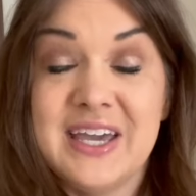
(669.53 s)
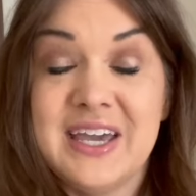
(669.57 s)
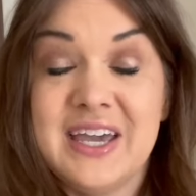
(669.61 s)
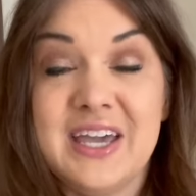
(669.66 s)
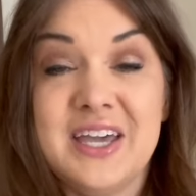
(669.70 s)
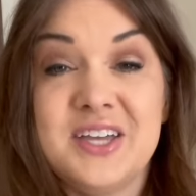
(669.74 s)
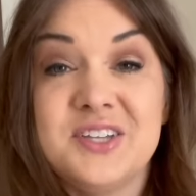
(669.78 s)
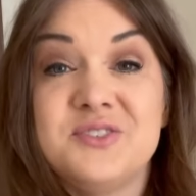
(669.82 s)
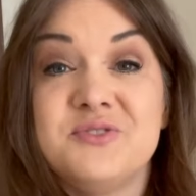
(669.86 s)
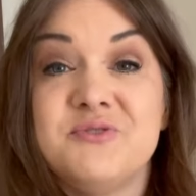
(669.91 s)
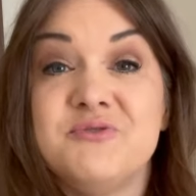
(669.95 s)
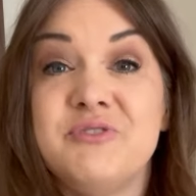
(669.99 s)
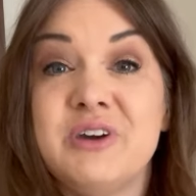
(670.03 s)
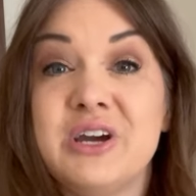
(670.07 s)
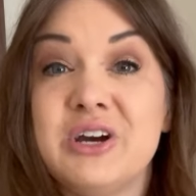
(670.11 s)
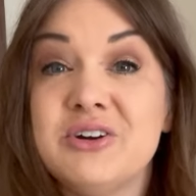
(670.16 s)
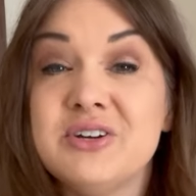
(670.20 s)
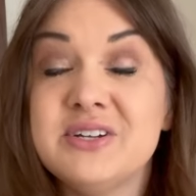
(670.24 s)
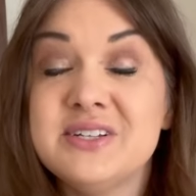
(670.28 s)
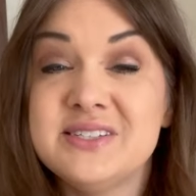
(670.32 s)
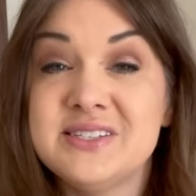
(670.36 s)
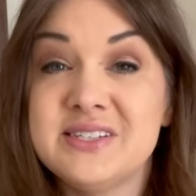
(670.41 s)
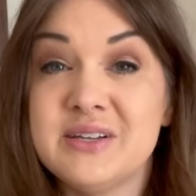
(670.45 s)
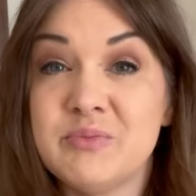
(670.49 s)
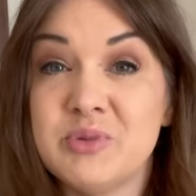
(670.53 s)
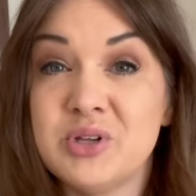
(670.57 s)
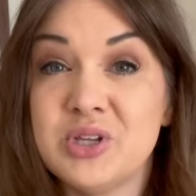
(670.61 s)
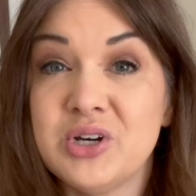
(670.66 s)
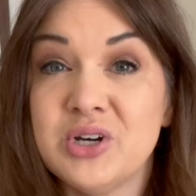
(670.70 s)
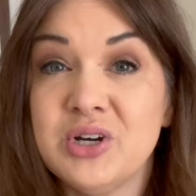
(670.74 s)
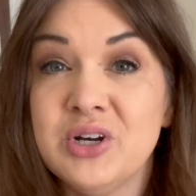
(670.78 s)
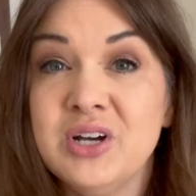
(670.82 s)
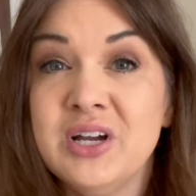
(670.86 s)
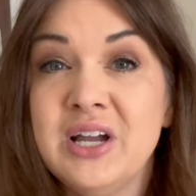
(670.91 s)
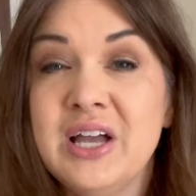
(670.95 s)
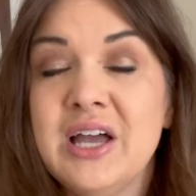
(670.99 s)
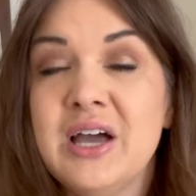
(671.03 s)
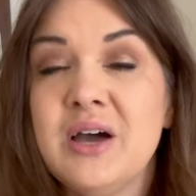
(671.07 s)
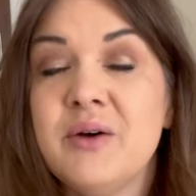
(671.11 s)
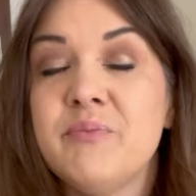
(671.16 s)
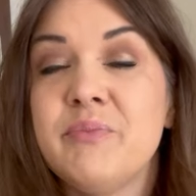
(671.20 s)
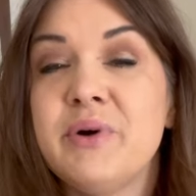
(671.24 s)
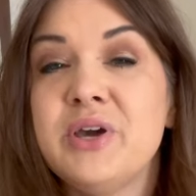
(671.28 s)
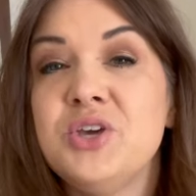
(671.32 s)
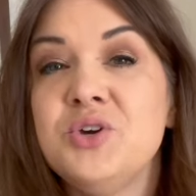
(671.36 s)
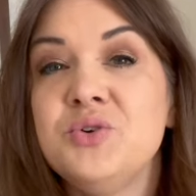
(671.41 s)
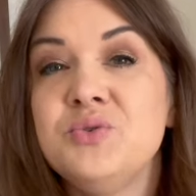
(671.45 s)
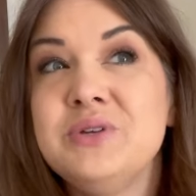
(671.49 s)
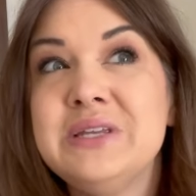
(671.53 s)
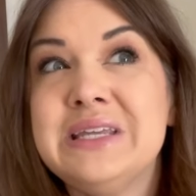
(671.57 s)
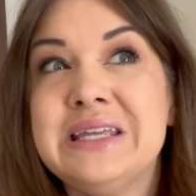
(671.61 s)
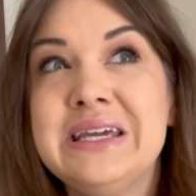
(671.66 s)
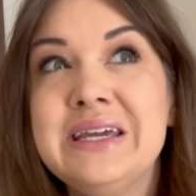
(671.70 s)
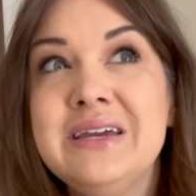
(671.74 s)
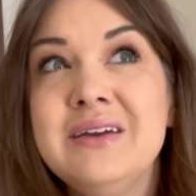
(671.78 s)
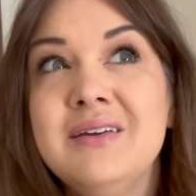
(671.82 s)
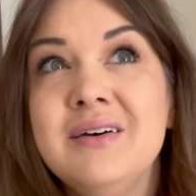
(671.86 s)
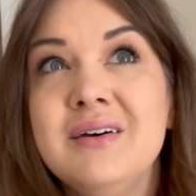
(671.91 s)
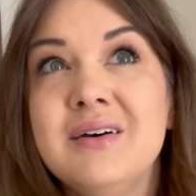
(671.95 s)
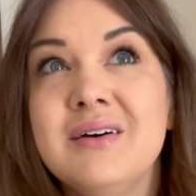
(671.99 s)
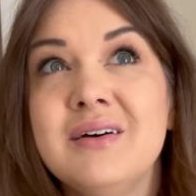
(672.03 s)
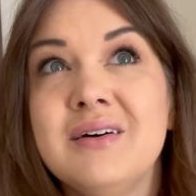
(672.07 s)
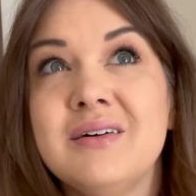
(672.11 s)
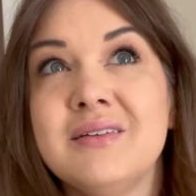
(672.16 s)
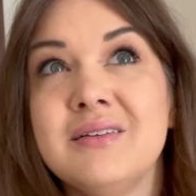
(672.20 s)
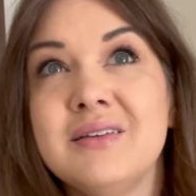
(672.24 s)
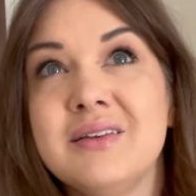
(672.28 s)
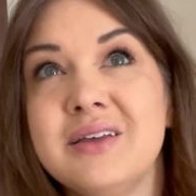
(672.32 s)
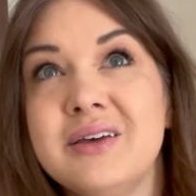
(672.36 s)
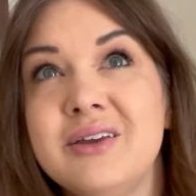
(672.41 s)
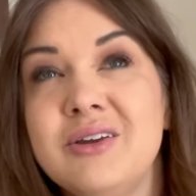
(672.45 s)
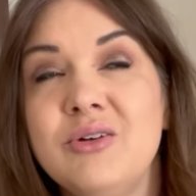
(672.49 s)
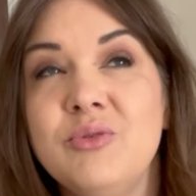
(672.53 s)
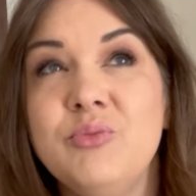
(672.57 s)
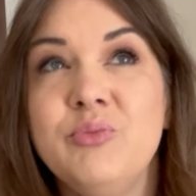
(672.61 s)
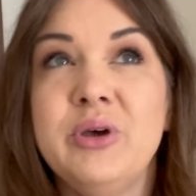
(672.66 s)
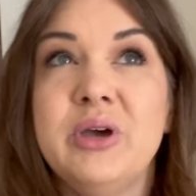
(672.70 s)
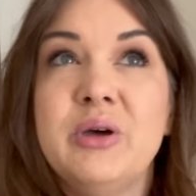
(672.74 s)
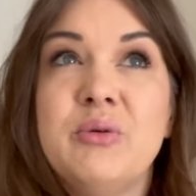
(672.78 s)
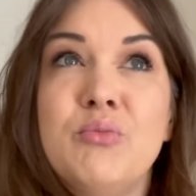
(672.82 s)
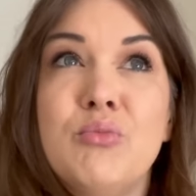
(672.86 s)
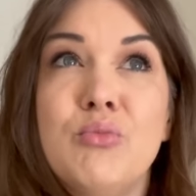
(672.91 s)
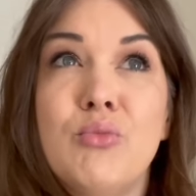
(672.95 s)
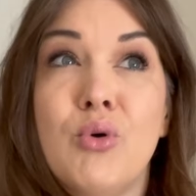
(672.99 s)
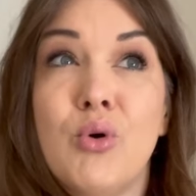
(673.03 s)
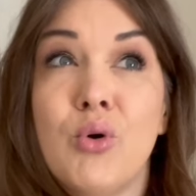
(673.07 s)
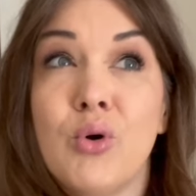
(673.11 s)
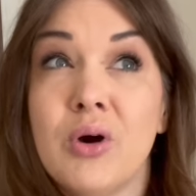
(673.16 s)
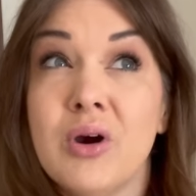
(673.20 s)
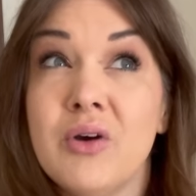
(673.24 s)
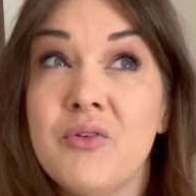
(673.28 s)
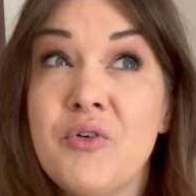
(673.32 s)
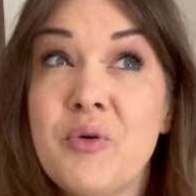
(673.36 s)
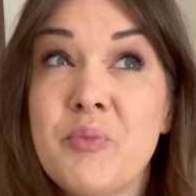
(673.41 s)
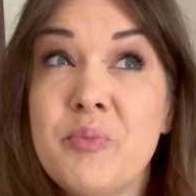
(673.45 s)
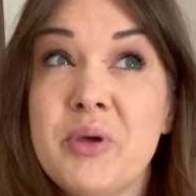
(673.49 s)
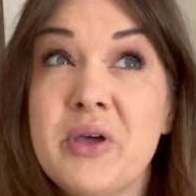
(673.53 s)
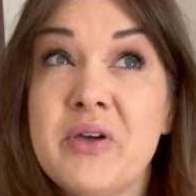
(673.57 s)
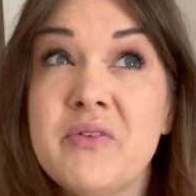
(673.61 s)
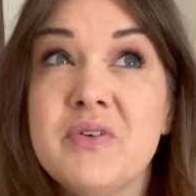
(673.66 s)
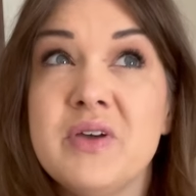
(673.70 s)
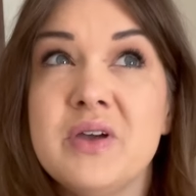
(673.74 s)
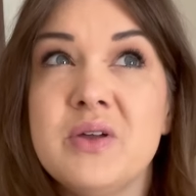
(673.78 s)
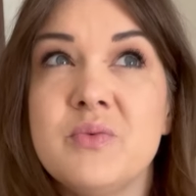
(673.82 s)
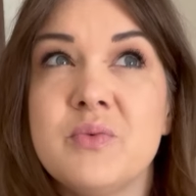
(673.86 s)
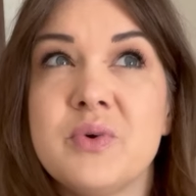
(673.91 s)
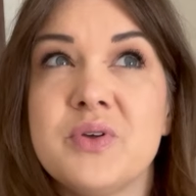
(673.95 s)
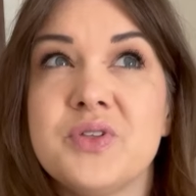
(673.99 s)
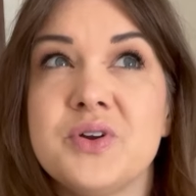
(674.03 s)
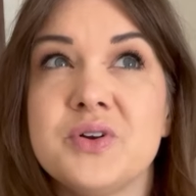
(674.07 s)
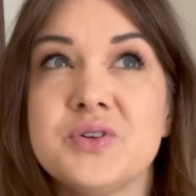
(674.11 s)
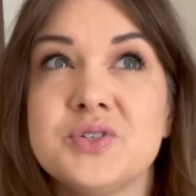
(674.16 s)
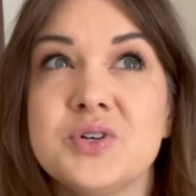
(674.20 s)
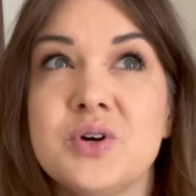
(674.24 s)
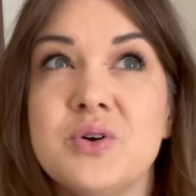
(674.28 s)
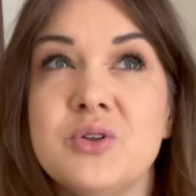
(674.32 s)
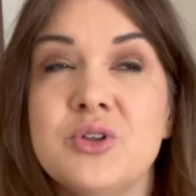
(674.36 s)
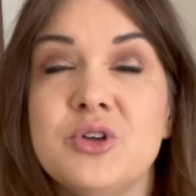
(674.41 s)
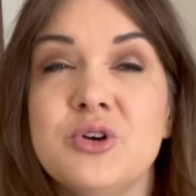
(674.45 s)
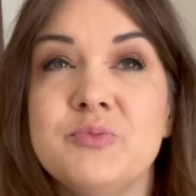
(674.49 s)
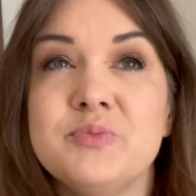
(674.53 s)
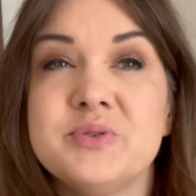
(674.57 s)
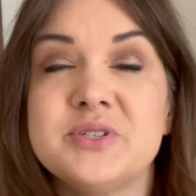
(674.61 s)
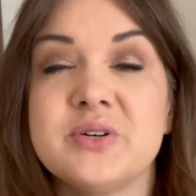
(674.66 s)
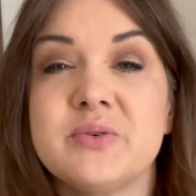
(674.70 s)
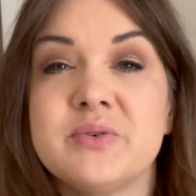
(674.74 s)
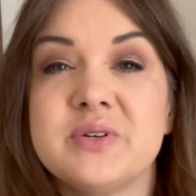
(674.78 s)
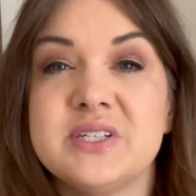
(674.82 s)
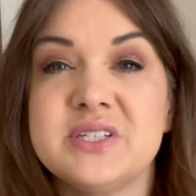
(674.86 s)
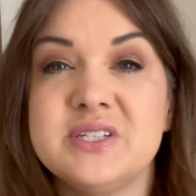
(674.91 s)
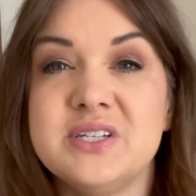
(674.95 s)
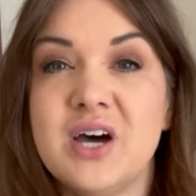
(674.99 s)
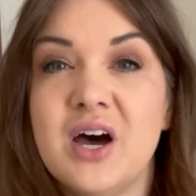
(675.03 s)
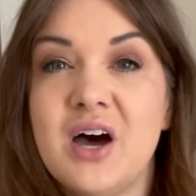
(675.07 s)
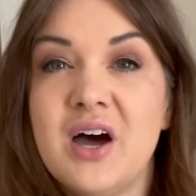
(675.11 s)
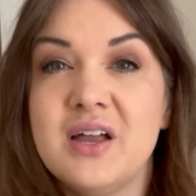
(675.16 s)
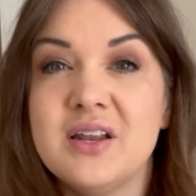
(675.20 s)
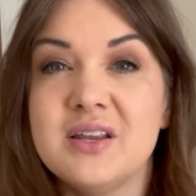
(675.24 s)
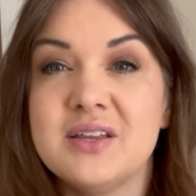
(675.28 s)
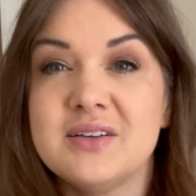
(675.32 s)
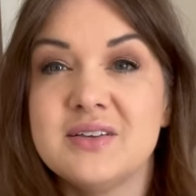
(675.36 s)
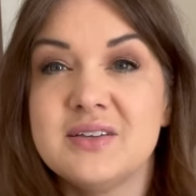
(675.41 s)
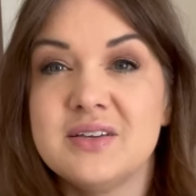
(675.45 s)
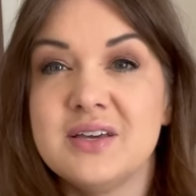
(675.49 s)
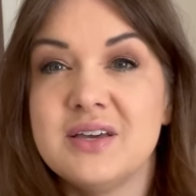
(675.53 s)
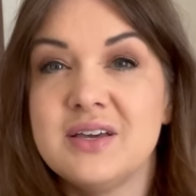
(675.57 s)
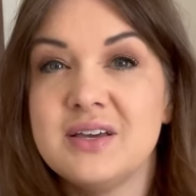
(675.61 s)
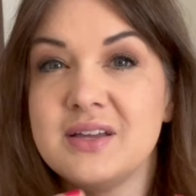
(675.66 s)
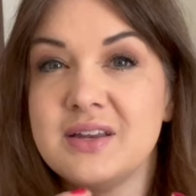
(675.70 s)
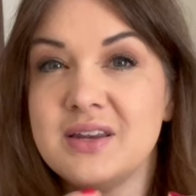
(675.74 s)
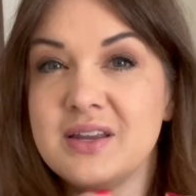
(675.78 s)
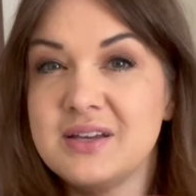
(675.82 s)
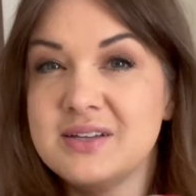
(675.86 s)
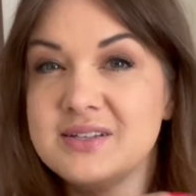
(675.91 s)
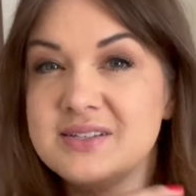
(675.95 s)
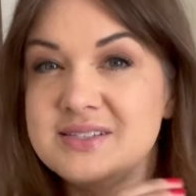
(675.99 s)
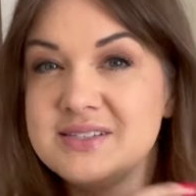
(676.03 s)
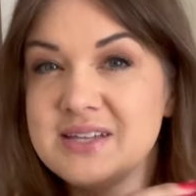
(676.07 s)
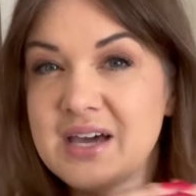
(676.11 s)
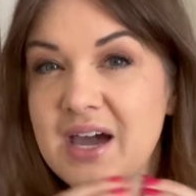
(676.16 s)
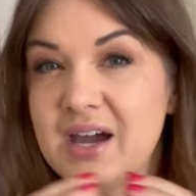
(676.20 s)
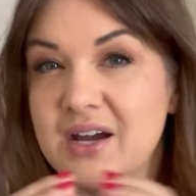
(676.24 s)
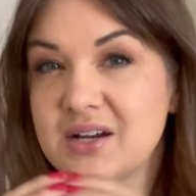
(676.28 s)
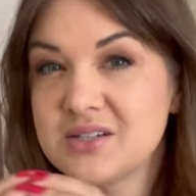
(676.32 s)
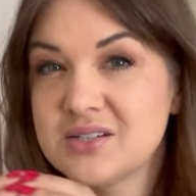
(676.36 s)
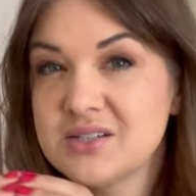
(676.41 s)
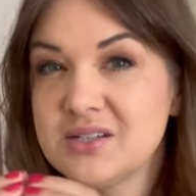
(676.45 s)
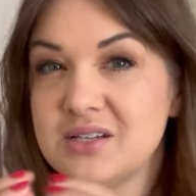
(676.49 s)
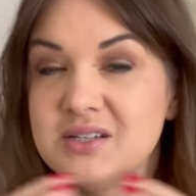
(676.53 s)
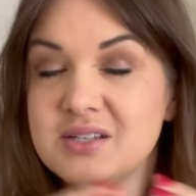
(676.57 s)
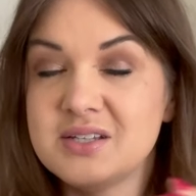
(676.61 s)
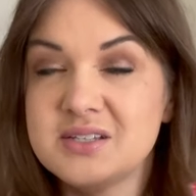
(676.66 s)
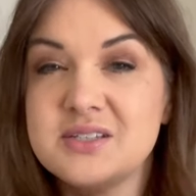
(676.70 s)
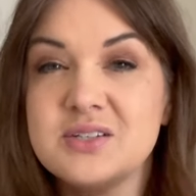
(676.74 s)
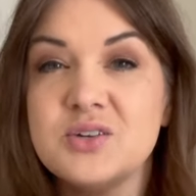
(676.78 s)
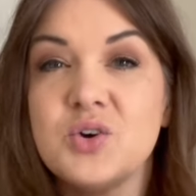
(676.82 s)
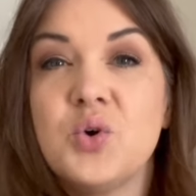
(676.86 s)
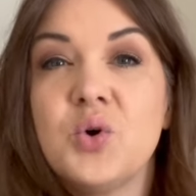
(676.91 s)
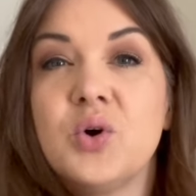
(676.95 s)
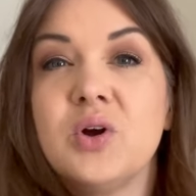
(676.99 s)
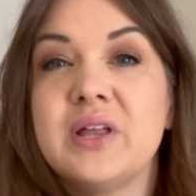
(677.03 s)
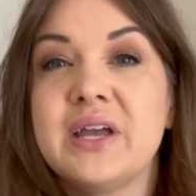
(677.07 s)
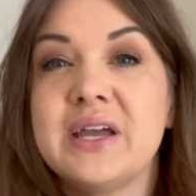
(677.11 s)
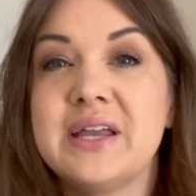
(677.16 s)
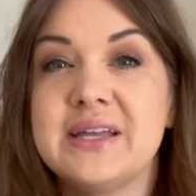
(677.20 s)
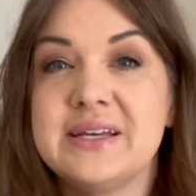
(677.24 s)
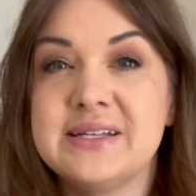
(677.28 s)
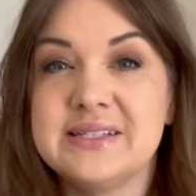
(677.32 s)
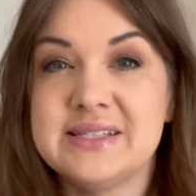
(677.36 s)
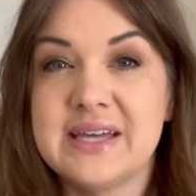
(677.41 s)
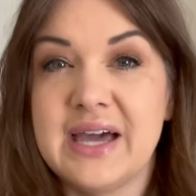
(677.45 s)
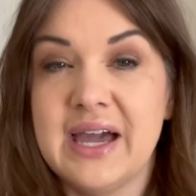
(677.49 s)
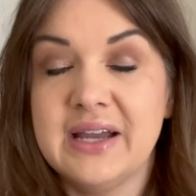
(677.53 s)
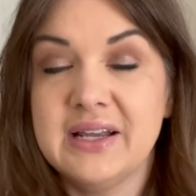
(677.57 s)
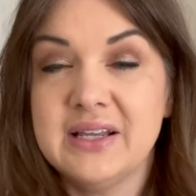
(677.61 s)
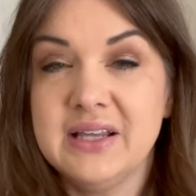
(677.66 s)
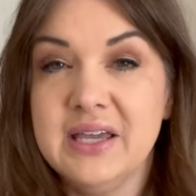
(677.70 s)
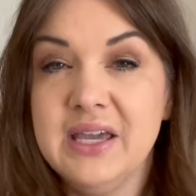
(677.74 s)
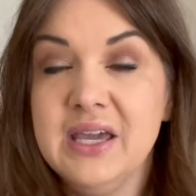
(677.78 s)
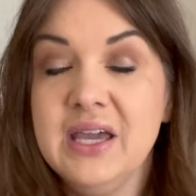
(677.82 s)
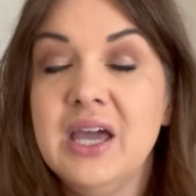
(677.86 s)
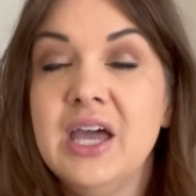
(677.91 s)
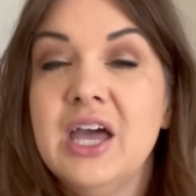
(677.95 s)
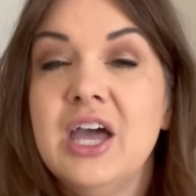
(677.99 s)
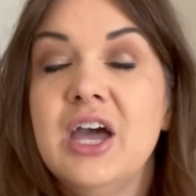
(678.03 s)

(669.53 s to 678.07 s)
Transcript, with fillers: It's very similar, but you need a little bit more of a pivot with your toe loop, so it's not exact, it doesn't correlate exactly,